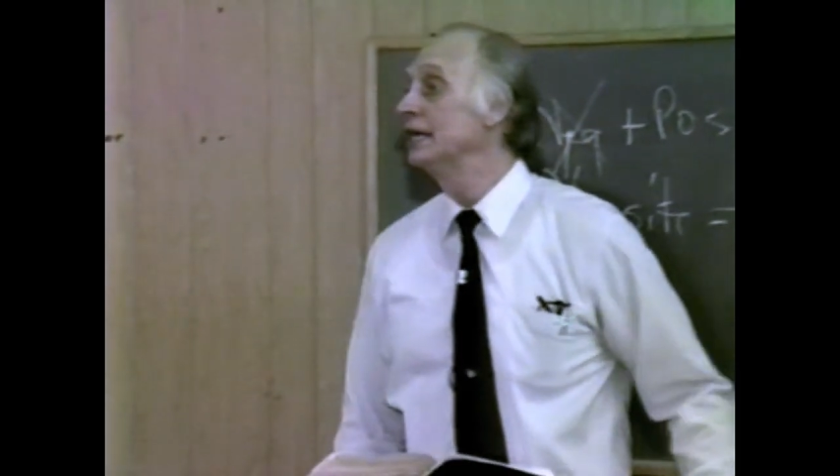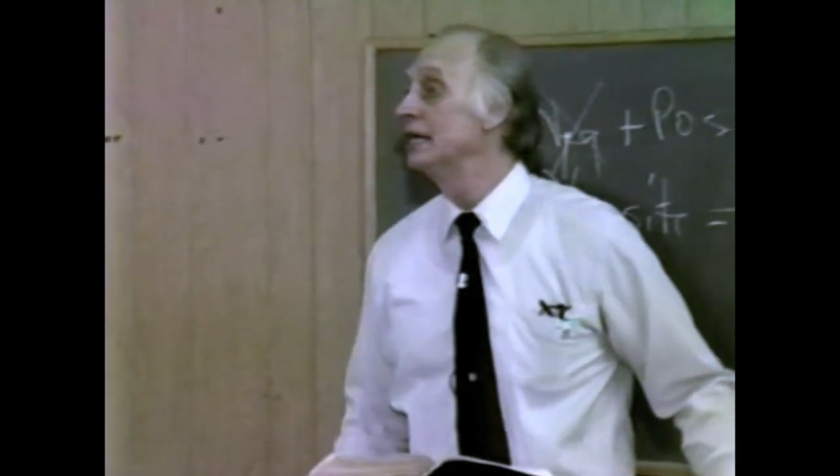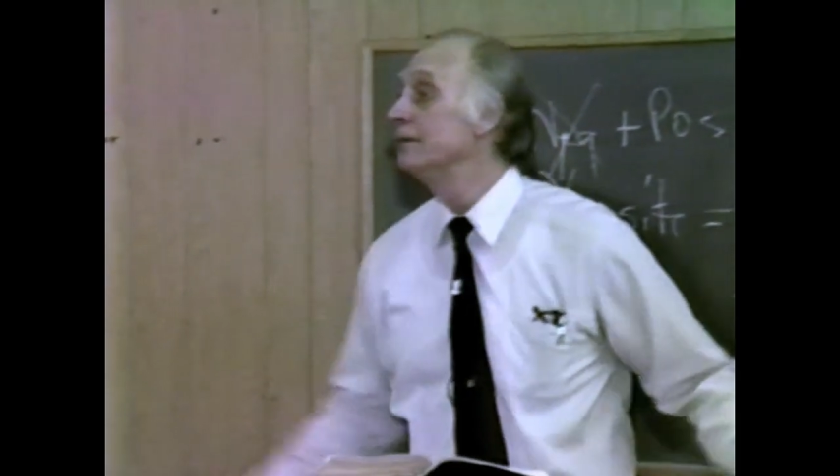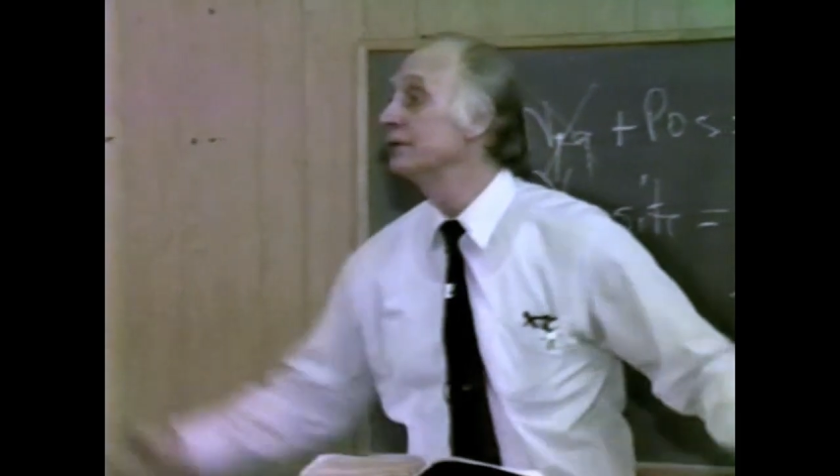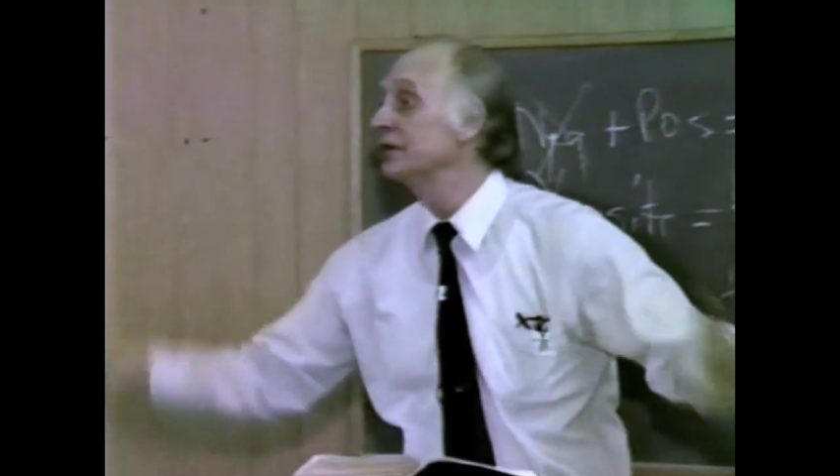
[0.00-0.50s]

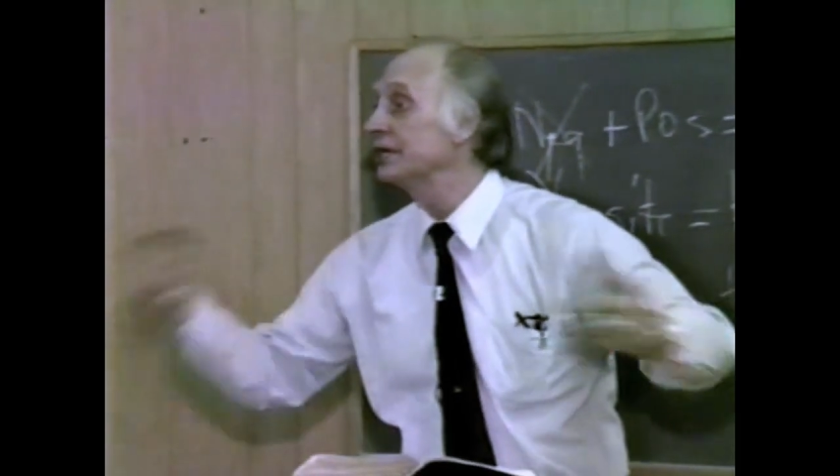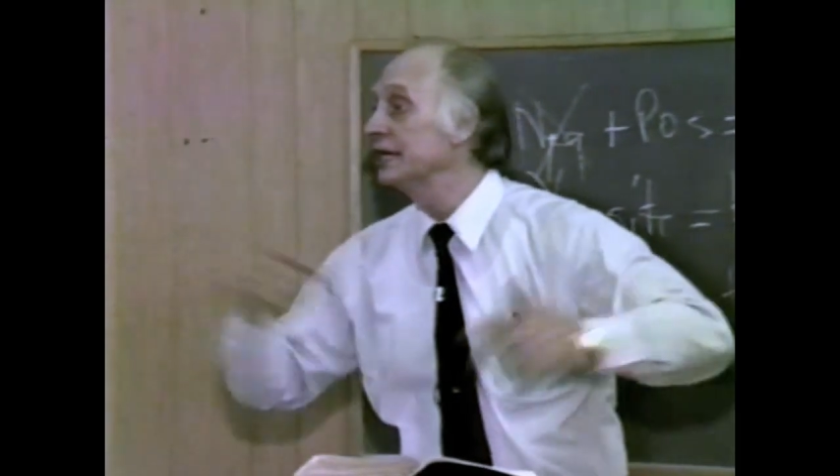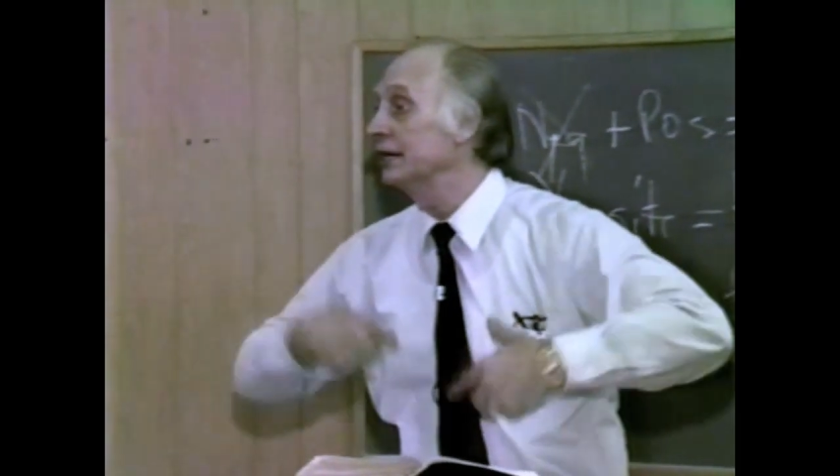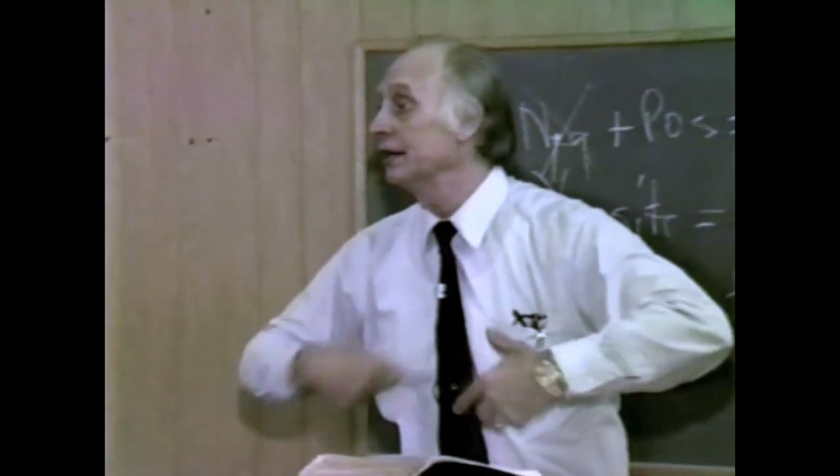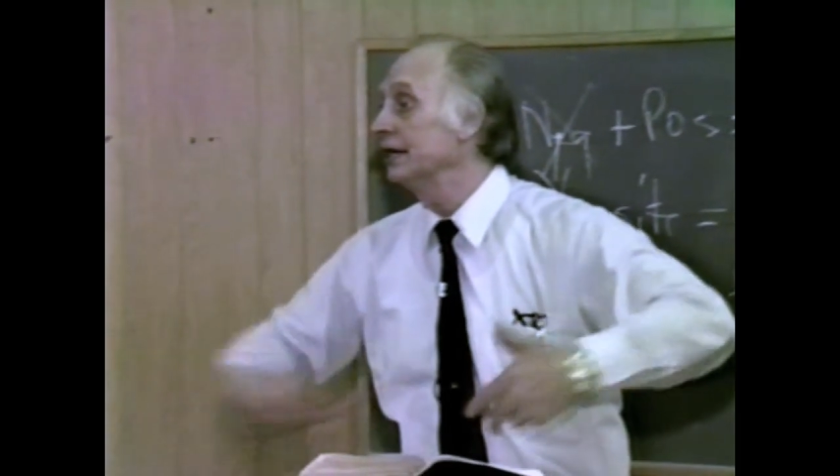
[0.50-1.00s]
He was a
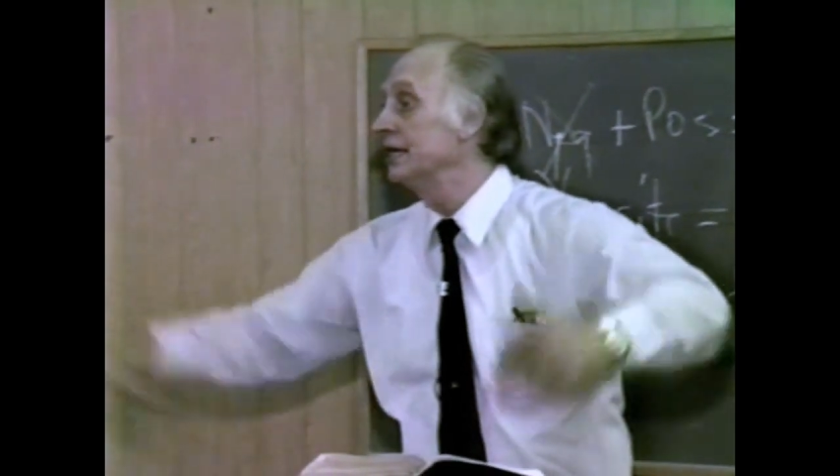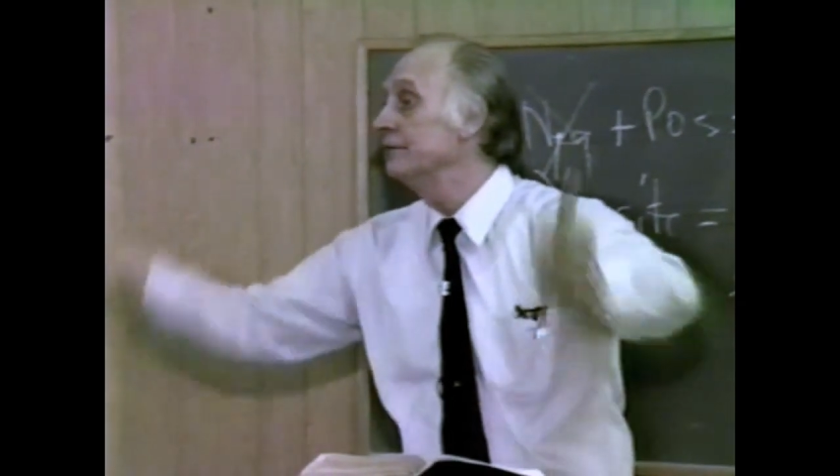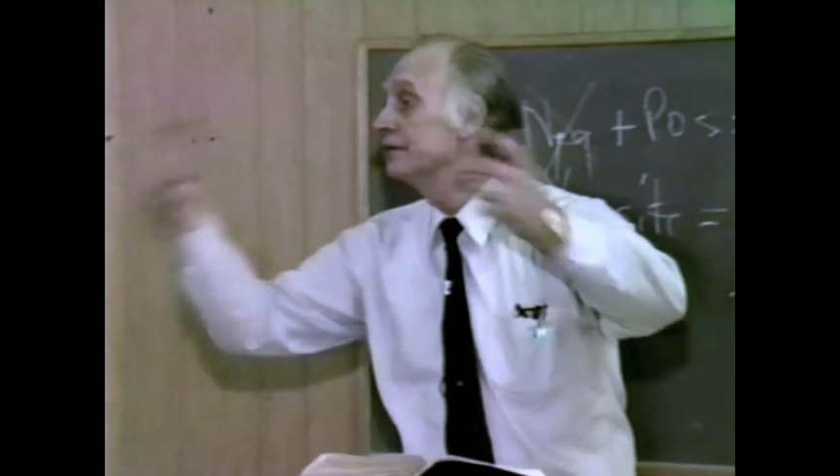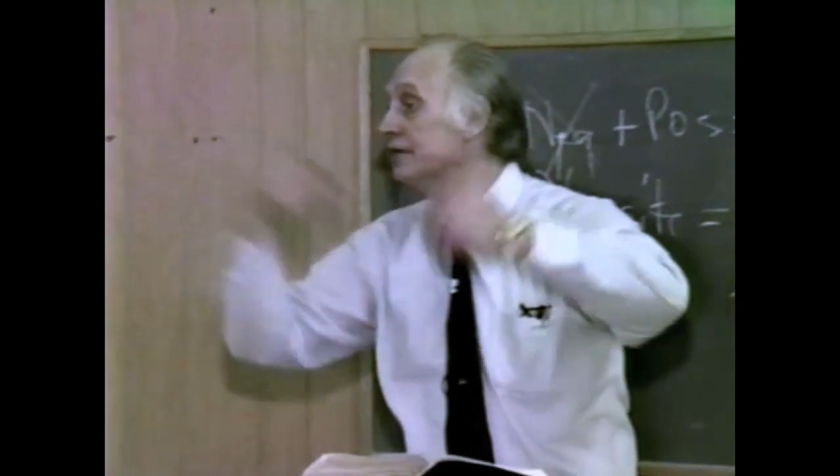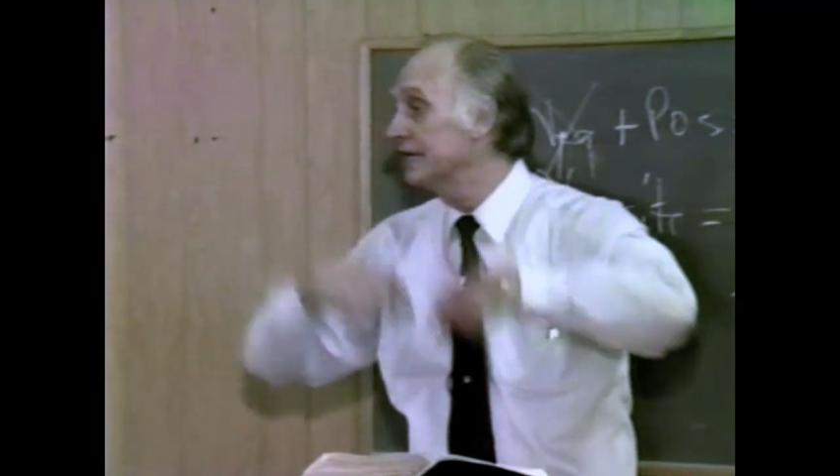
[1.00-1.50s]
taker, he
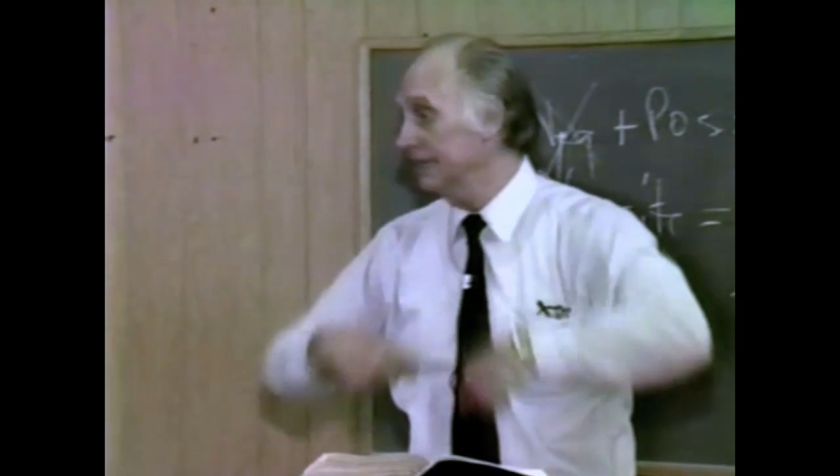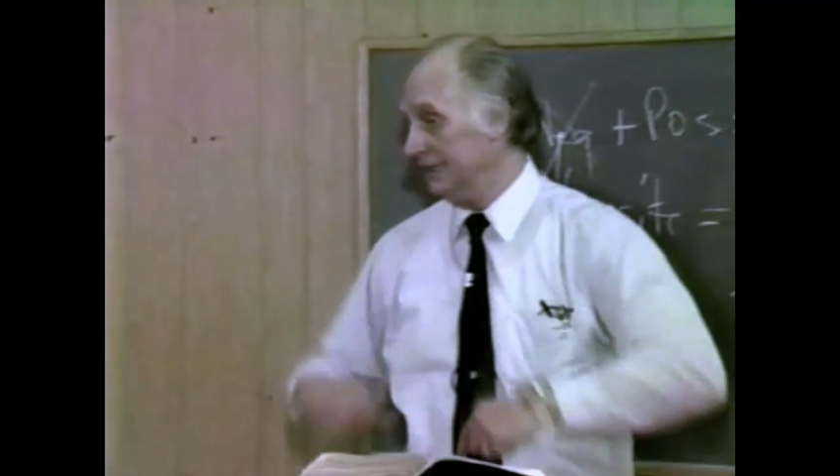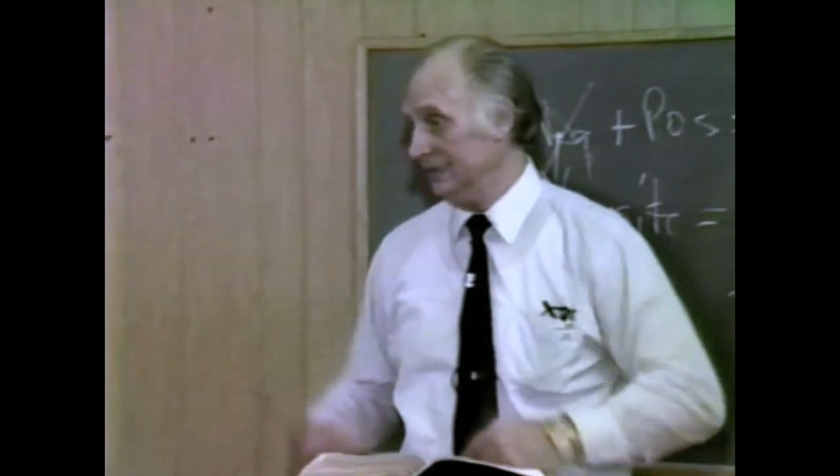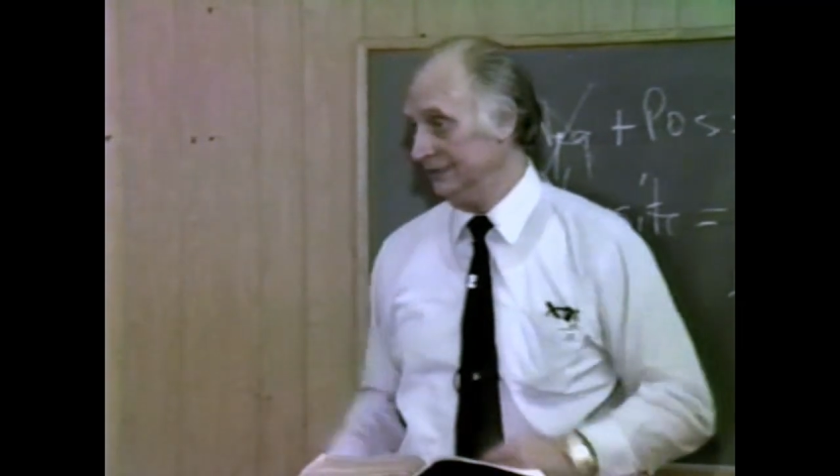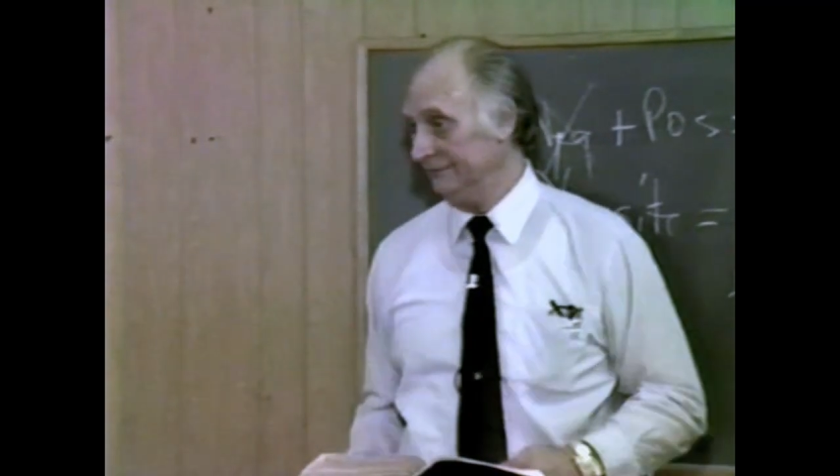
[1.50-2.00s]
was a getter.